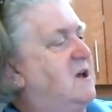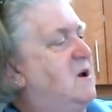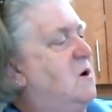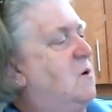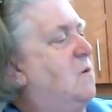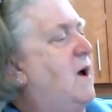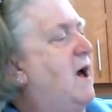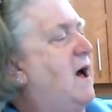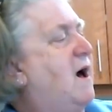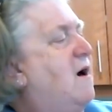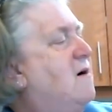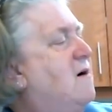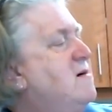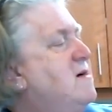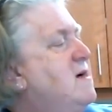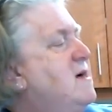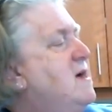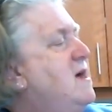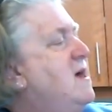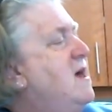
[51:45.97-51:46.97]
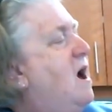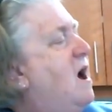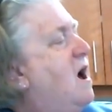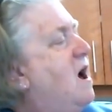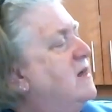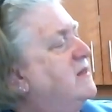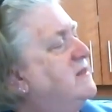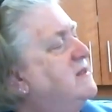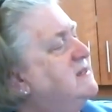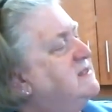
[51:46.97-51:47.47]
Well,
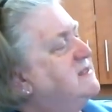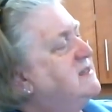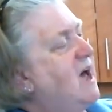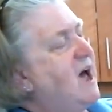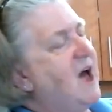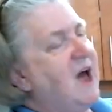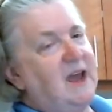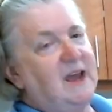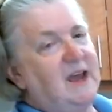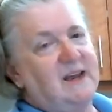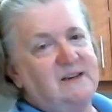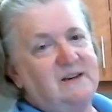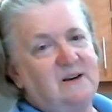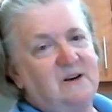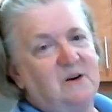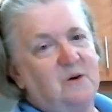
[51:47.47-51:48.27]
on the side